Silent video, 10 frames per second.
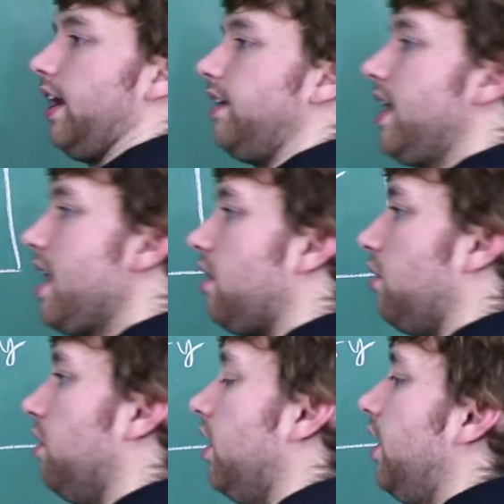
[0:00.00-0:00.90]
And
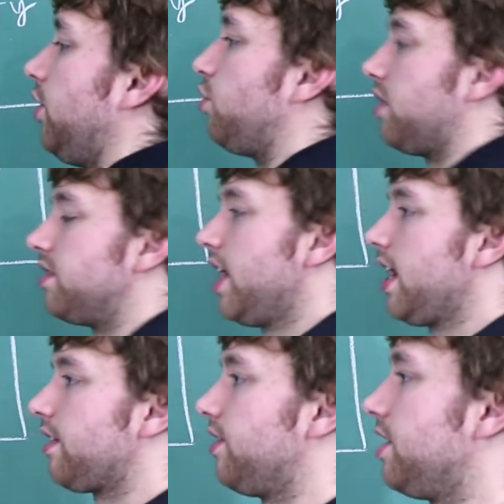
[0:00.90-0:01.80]
now you can
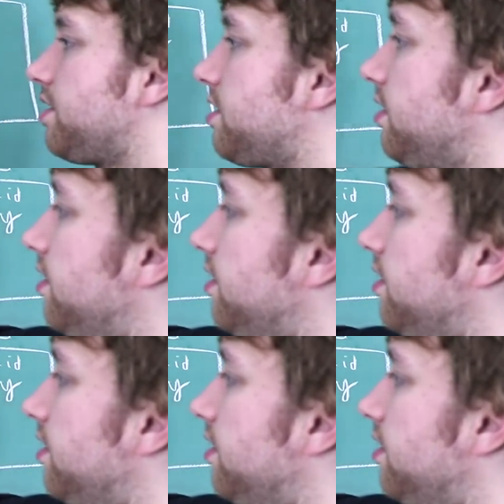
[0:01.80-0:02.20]
take this